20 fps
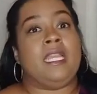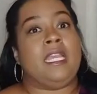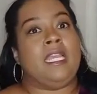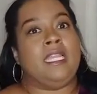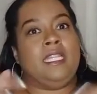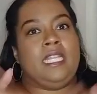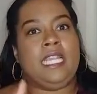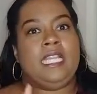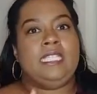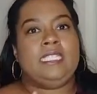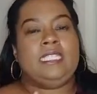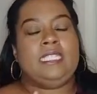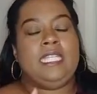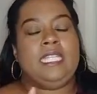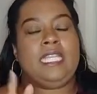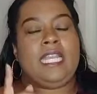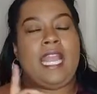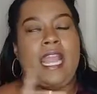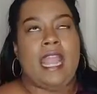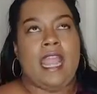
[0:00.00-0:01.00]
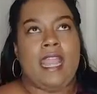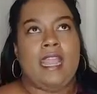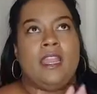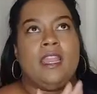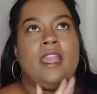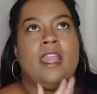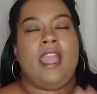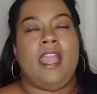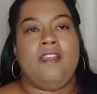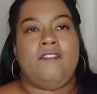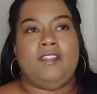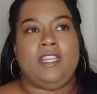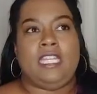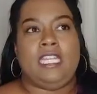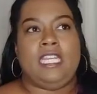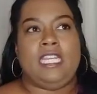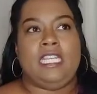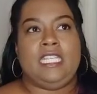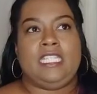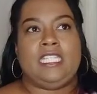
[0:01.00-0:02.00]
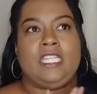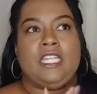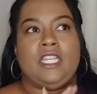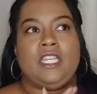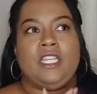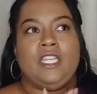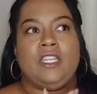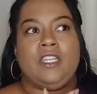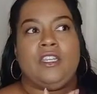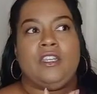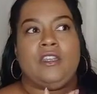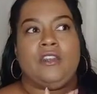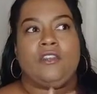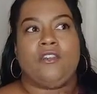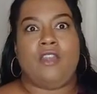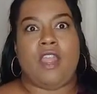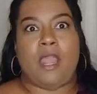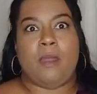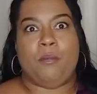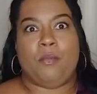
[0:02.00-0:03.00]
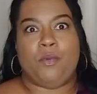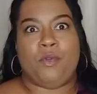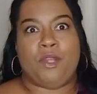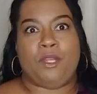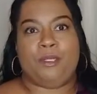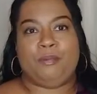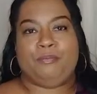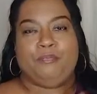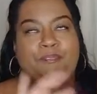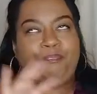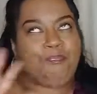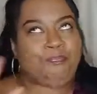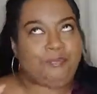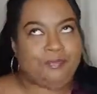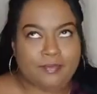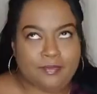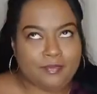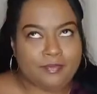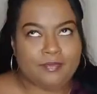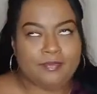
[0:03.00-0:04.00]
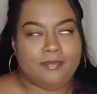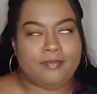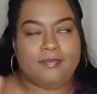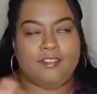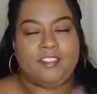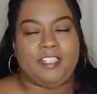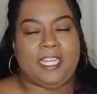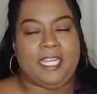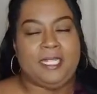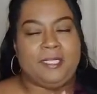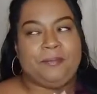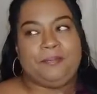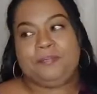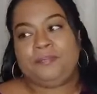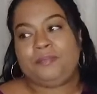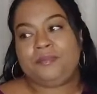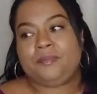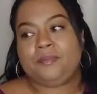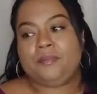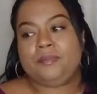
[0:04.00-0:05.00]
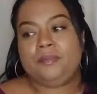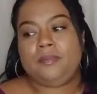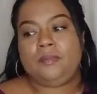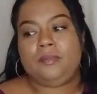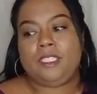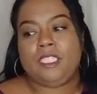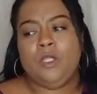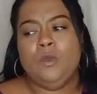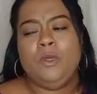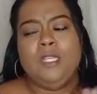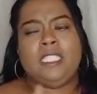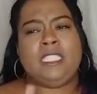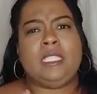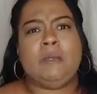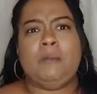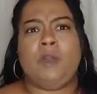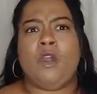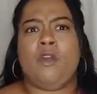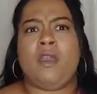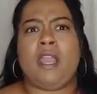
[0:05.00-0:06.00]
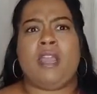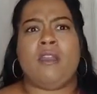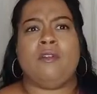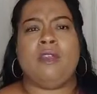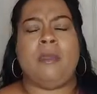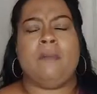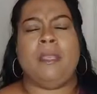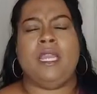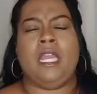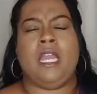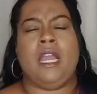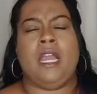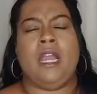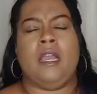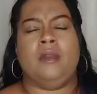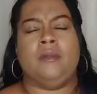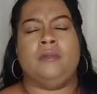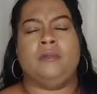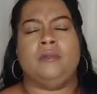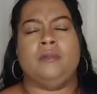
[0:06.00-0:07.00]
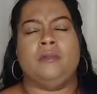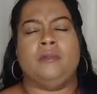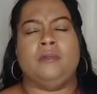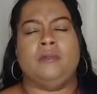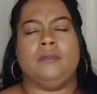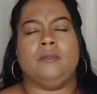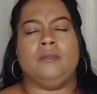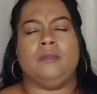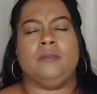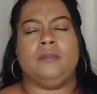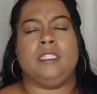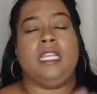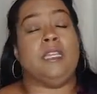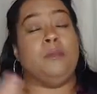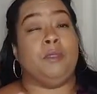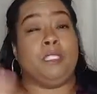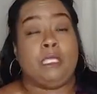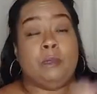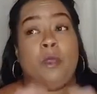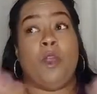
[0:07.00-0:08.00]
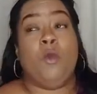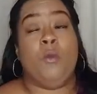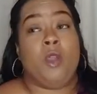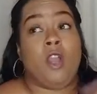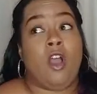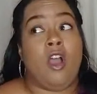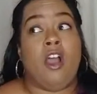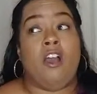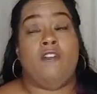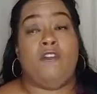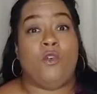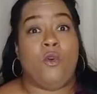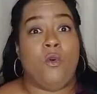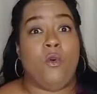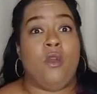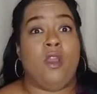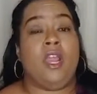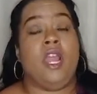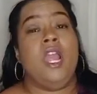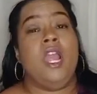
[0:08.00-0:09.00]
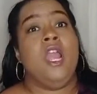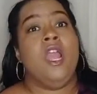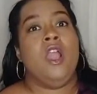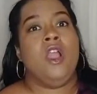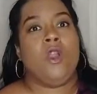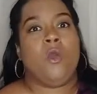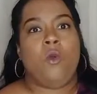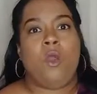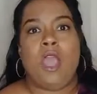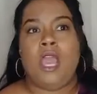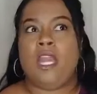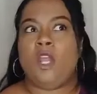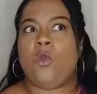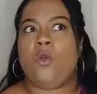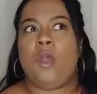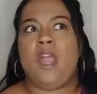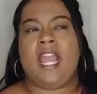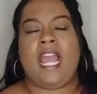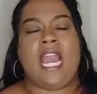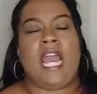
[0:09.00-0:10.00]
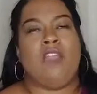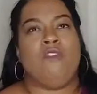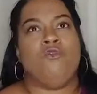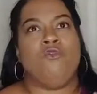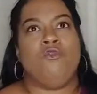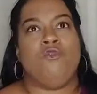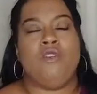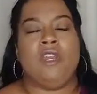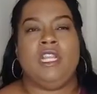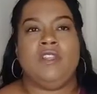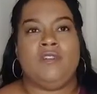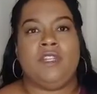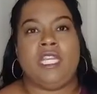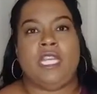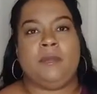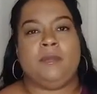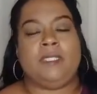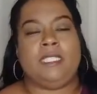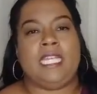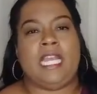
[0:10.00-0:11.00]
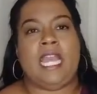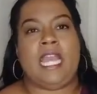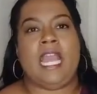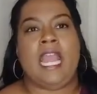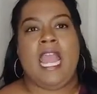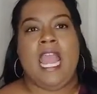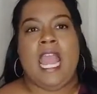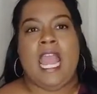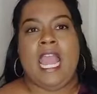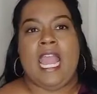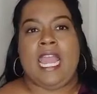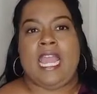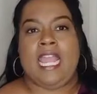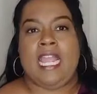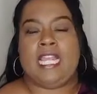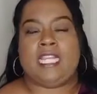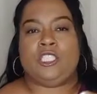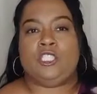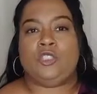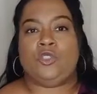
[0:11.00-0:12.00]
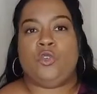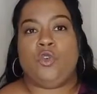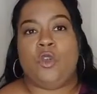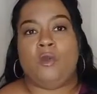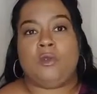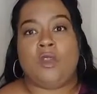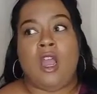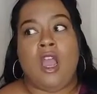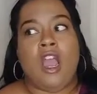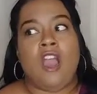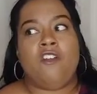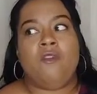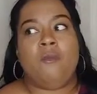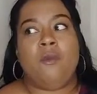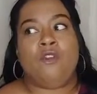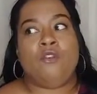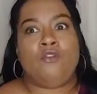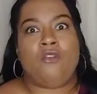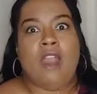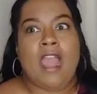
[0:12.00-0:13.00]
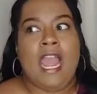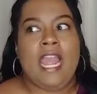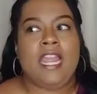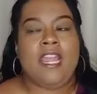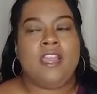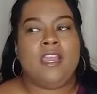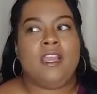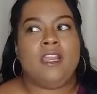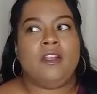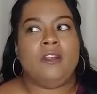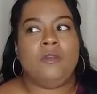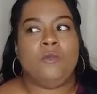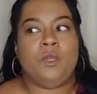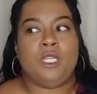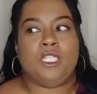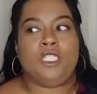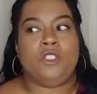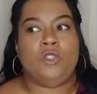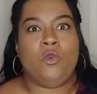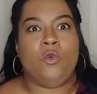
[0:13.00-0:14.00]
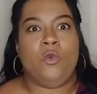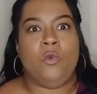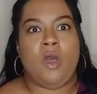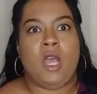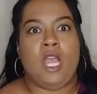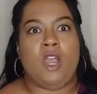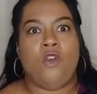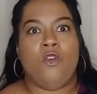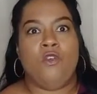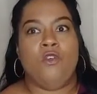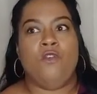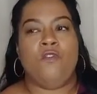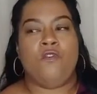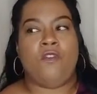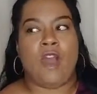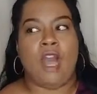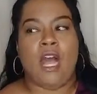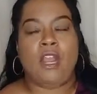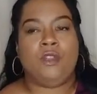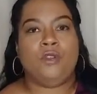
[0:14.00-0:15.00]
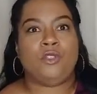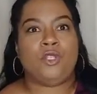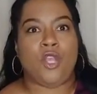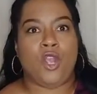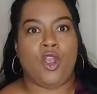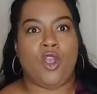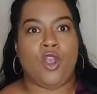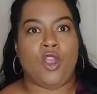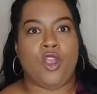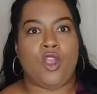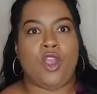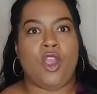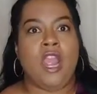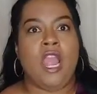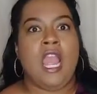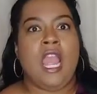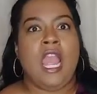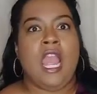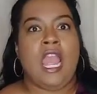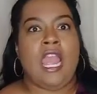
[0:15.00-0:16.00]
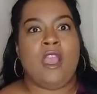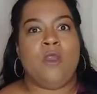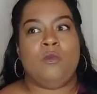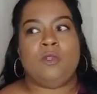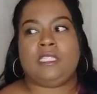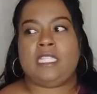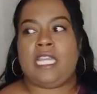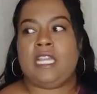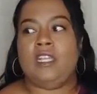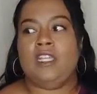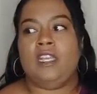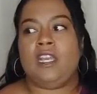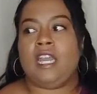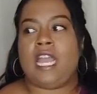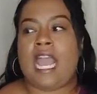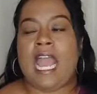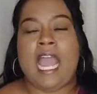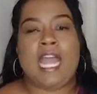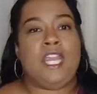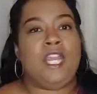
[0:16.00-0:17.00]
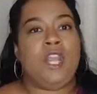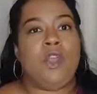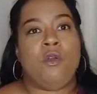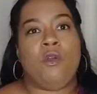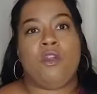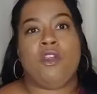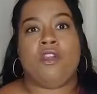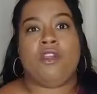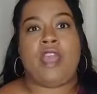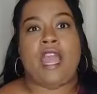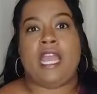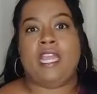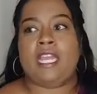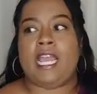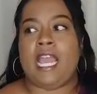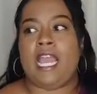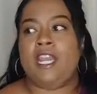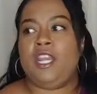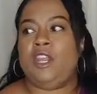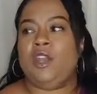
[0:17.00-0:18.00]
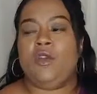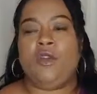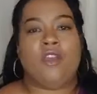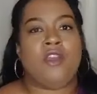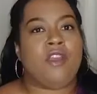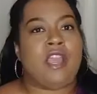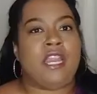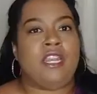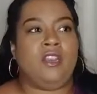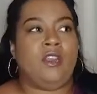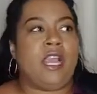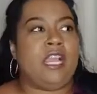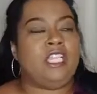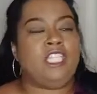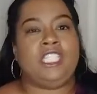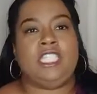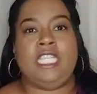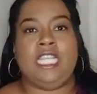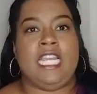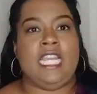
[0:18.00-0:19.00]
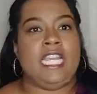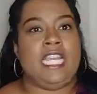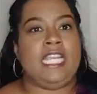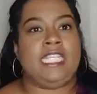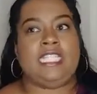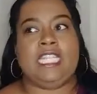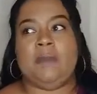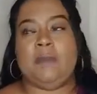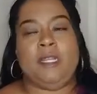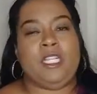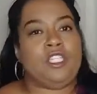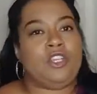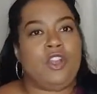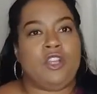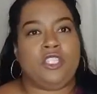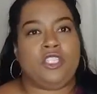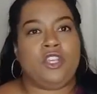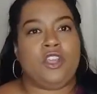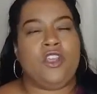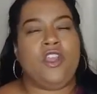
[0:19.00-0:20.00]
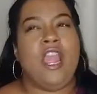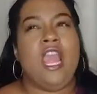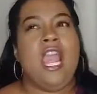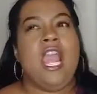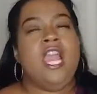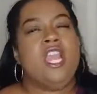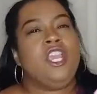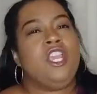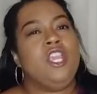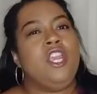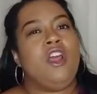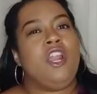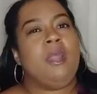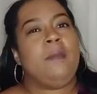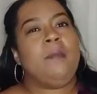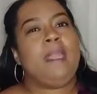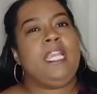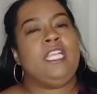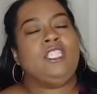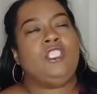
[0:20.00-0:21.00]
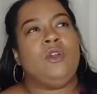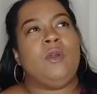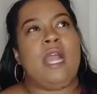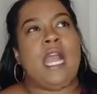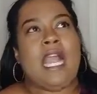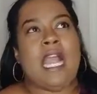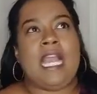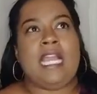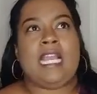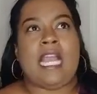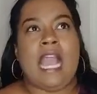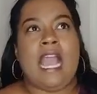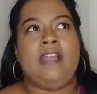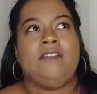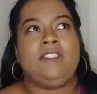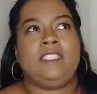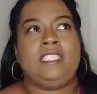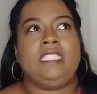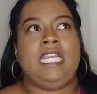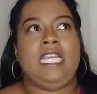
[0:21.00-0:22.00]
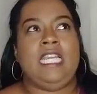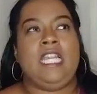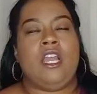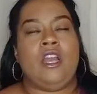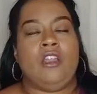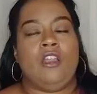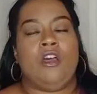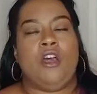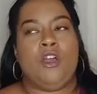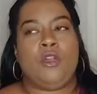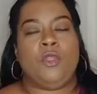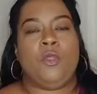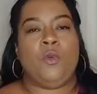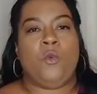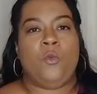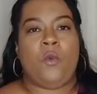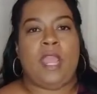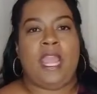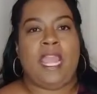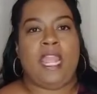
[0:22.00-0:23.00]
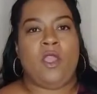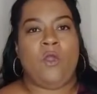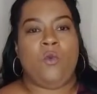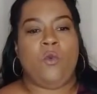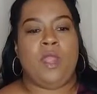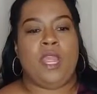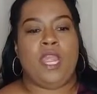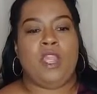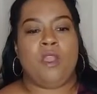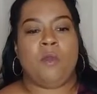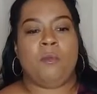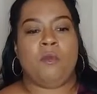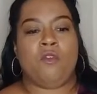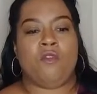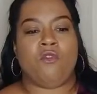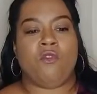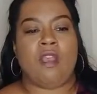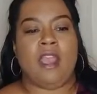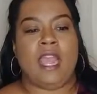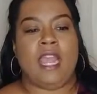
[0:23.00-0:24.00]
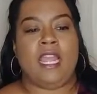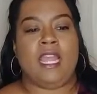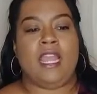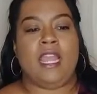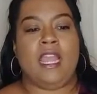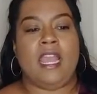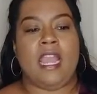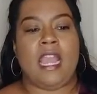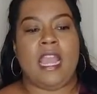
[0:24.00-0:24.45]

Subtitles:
the incident at Heavenly's crab boil. Okay, when Simone got, I mean, yeah, but Simone went off on Quad, and Quad got like really, really upset and stormed off. Mariah was the one who followed her and was like, "Look, I know her. I know her. I know how she is. Let me talk to her." You know what I mean? So I've seen it along the way where Mariah